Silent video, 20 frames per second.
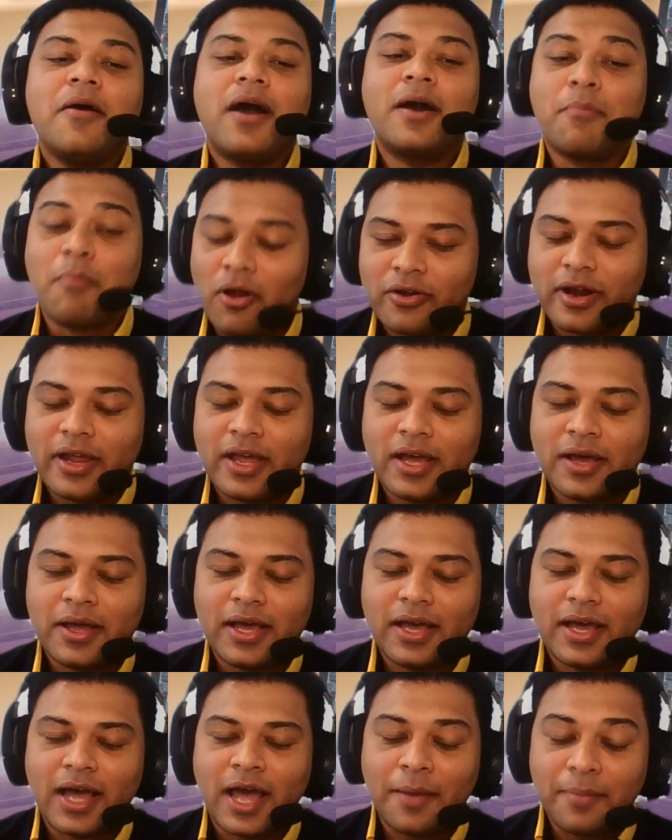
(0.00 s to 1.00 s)

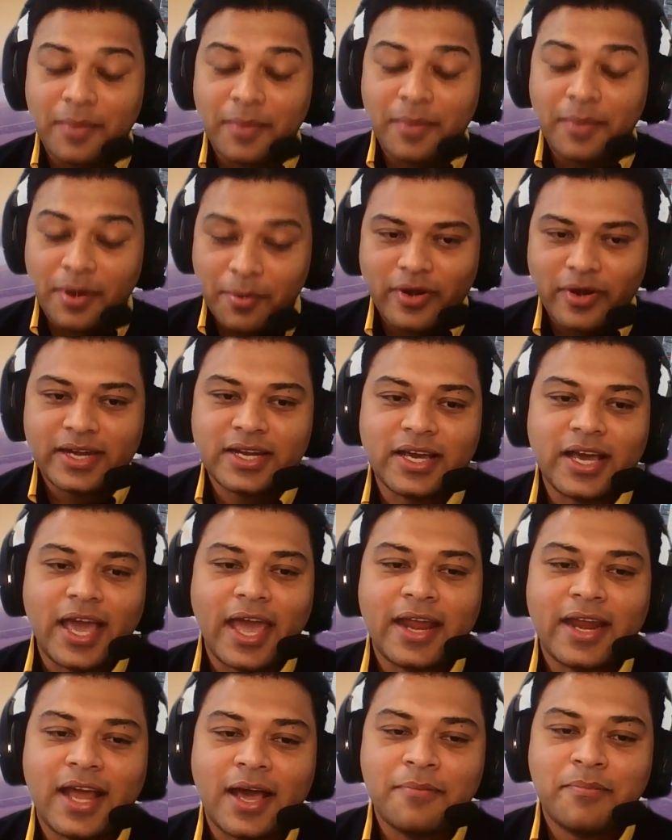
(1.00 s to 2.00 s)
I'm the
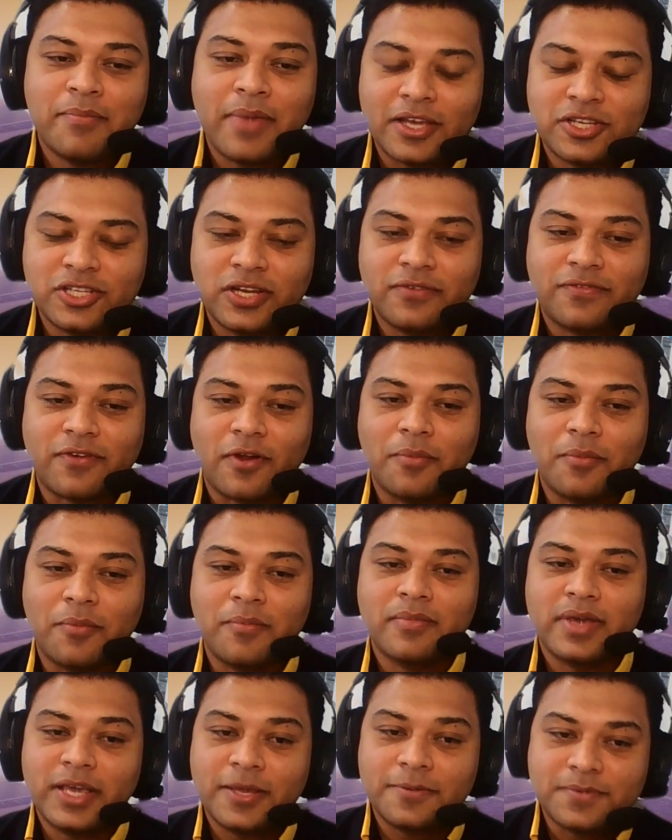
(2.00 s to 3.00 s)
moderator, and I'm actually
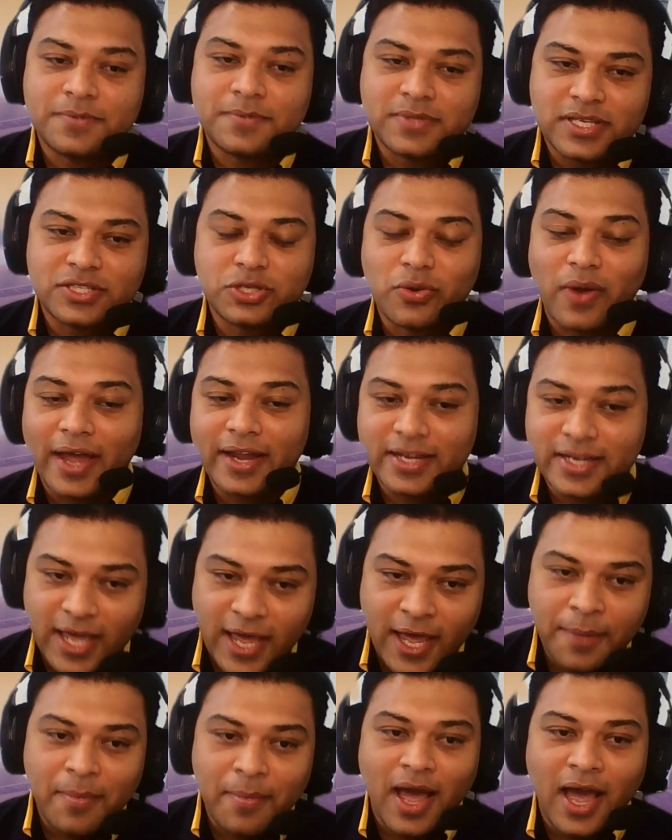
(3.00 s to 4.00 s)
from IPSIS
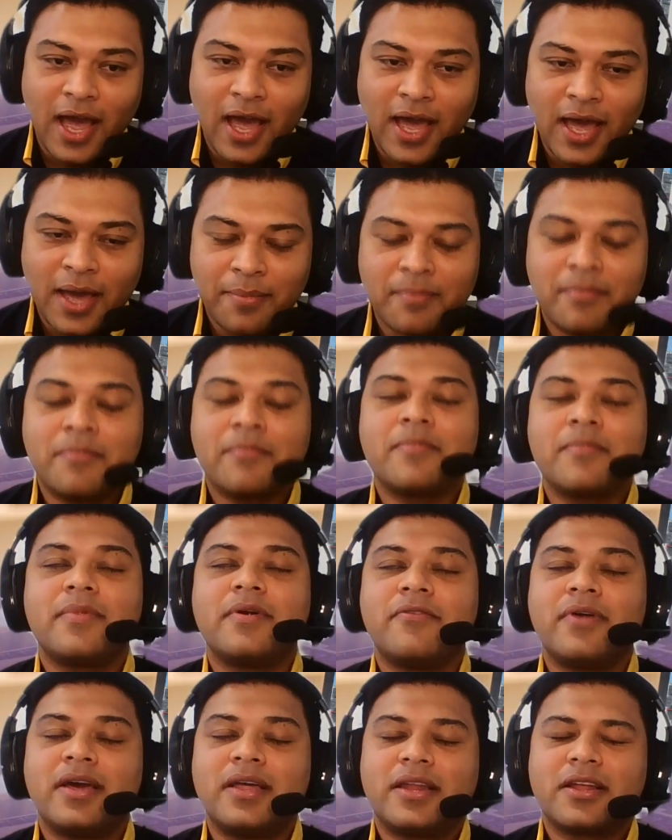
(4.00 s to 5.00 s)
UITM. I'm
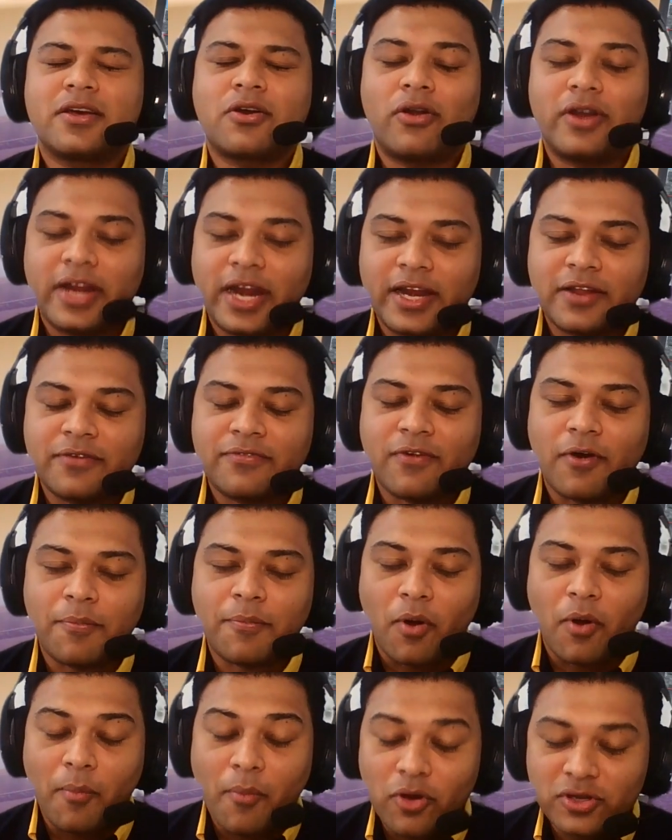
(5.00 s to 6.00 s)
the coordinator for
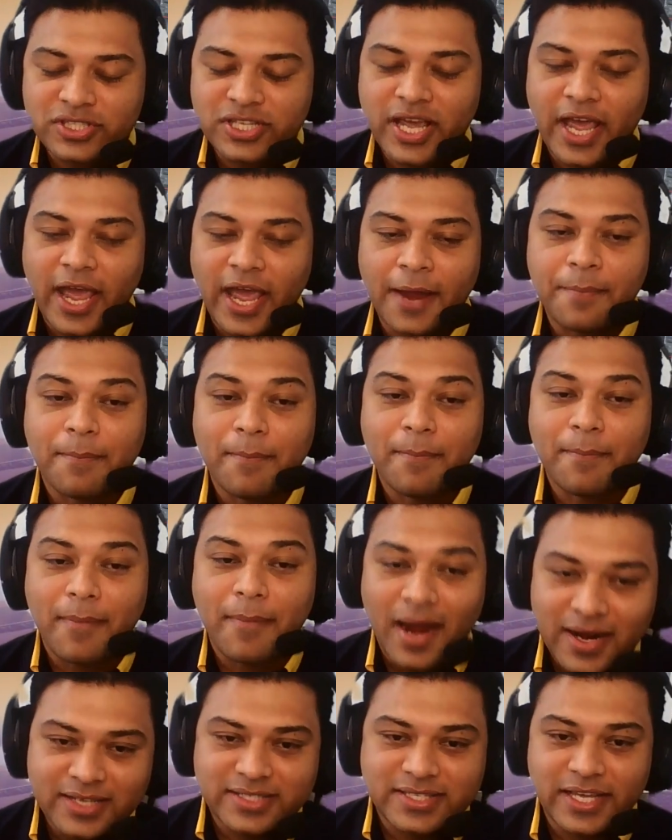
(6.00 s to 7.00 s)
promotion and
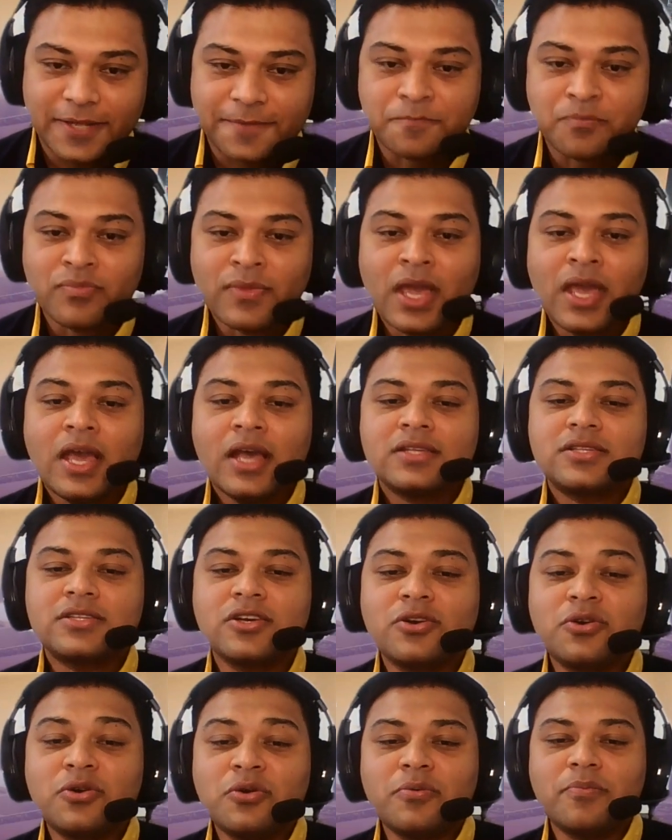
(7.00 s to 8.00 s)
marketing.
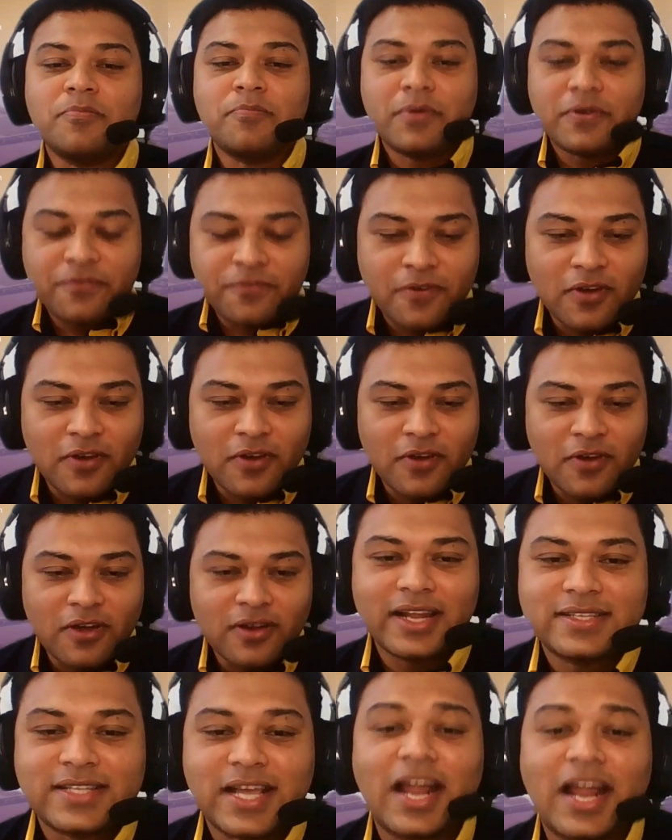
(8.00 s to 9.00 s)
So before
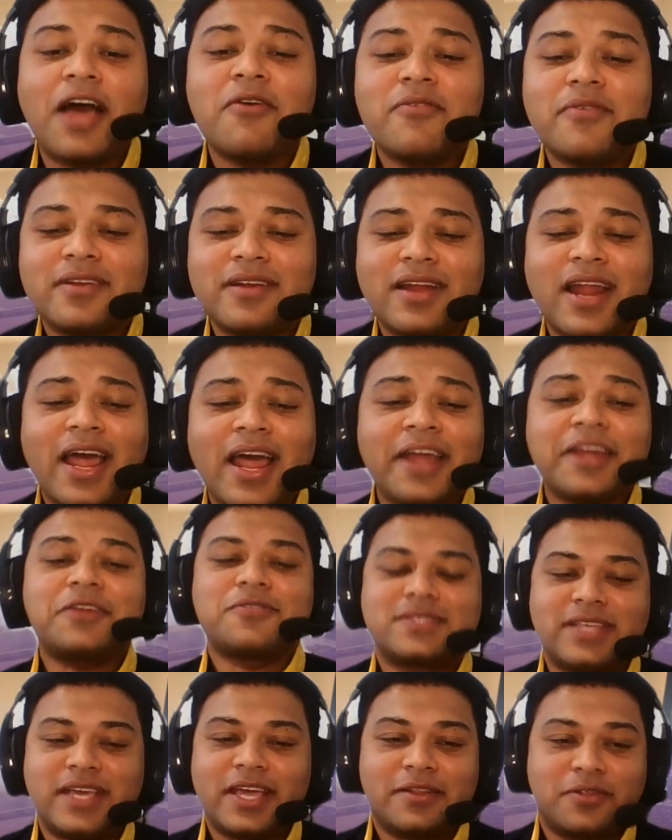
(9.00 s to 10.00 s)
really start, I would
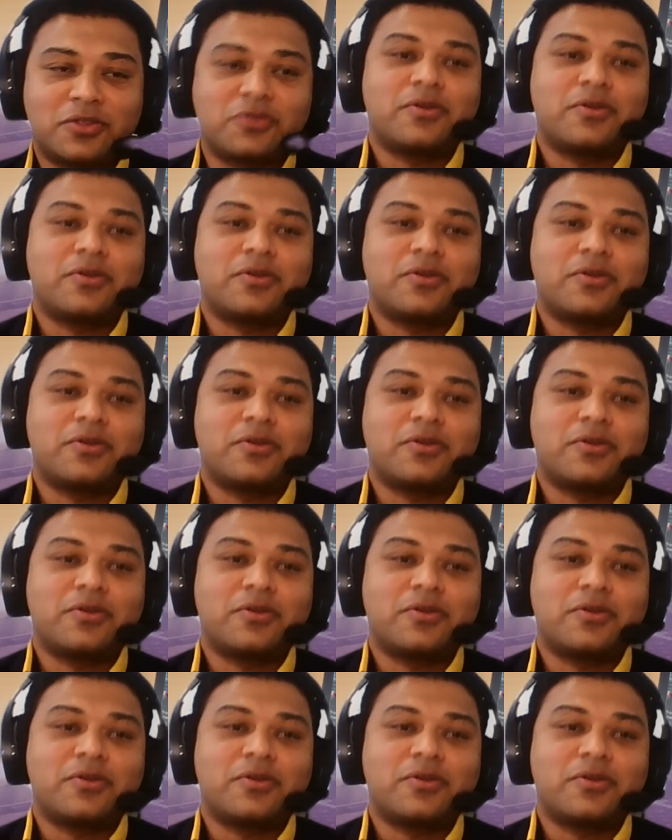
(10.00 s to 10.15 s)
like to